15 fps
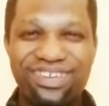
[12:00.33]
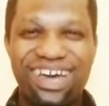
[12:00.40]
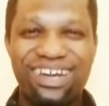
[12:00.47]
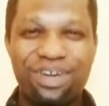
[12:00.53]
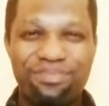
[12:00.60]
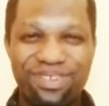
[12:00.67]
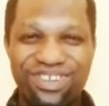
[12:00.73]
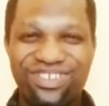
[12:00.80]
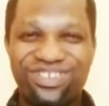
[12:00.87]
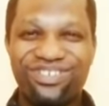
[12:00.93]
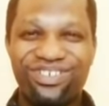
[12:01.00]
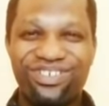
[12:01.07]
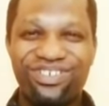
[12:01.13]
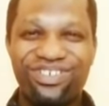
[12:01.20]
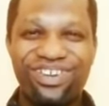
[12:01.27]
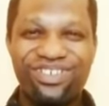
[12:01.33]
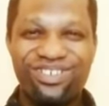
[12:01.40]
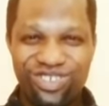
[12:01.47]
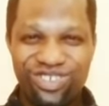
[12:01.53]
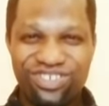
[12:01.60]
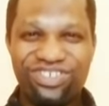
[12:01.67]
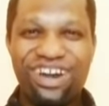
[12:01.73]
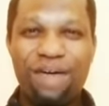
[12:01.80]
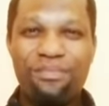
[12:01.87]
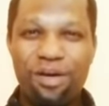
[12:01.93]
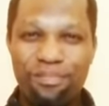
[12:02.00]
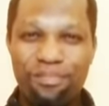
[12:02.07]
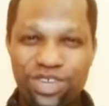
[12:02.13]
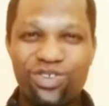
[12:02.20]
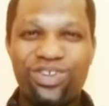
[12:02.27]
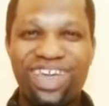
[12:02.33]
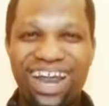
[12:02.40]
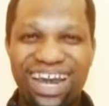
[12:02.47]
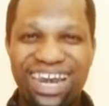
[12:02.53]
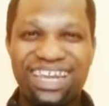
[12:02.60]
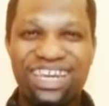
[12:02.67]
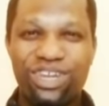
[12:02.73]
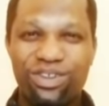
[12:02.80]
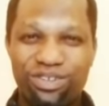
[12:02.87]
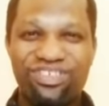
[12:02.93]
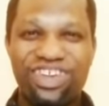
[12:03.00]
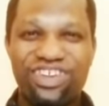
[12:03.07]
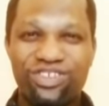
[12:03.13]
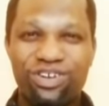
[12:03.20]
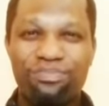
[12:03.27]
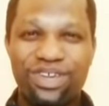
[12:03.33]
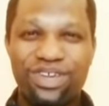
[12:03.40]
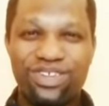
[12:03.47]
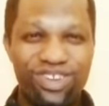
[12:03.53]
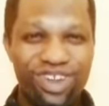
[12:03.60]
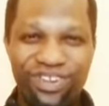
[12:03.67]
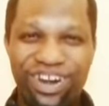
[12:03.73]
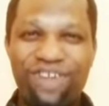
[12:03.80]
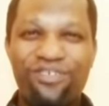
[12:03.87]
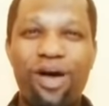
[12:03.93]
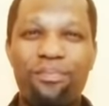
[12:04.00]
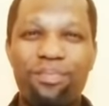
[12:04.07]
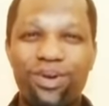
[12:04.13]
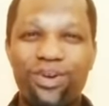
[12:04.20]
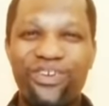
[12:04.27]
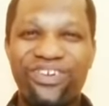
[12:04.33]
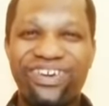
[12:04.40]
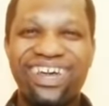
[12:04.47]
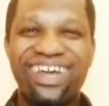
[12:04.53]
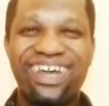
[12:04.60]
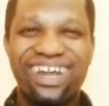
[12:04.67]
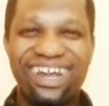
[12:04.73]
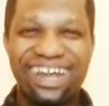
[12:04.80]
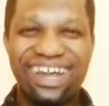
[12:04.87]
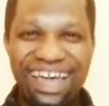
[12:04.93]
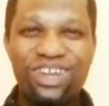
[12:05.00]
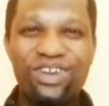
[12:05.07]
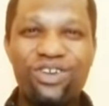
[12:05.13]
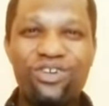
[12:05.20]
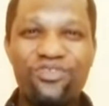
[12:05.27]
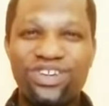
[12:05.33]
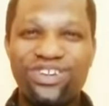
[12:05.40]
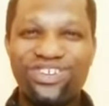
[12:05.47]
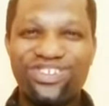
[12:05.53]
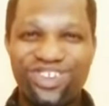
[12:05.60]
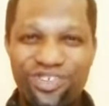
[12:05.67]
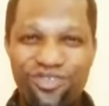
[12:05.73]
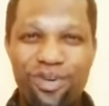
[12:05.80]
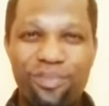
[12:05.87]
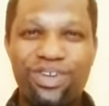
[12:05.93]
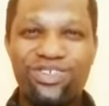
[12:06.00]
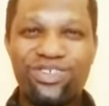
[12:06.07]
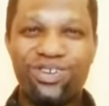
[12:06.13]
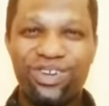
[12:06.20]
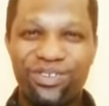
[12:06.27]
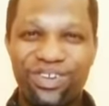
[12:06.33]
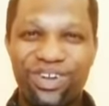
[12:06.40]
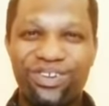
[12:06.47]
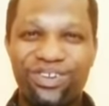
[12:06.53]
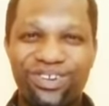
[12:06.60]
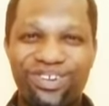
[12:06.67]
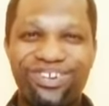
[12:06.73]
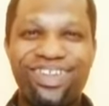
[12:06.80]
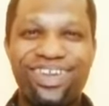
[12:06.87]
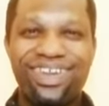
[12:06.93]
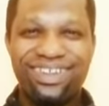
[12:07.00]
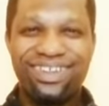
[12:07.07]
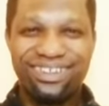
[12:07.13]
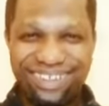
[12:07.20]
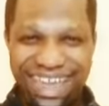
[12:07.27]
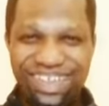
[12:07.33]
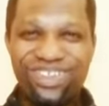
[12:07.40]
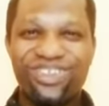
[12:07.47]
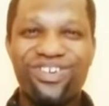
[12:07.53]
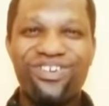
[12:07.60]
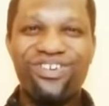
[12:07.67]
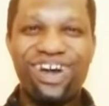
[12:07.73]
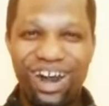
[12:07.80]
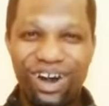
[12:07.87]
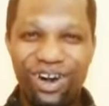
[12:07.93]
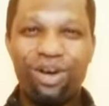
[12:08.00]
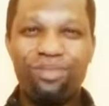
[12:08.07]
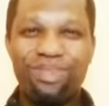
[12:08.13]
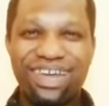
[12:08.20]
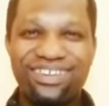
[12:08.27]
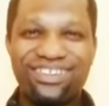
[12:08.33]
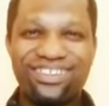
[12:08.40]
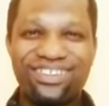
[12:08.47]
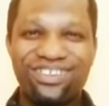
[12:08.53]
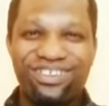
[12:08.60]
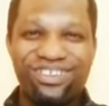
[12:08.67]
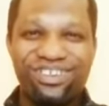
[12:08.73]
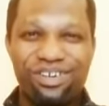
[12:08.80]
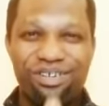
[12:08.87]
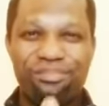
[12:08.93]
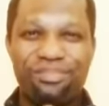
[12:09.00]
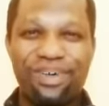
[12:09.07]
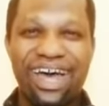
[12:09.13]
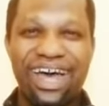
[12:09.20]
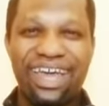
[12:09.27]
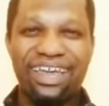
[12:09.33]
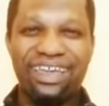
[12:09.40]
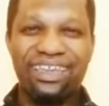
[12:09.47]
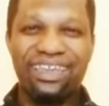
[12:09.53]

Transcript: channel, please do subscribe and make sure you click the notification bell so that whenever I upload any new videos or information, they will know. Thank you and God bless you. Bye.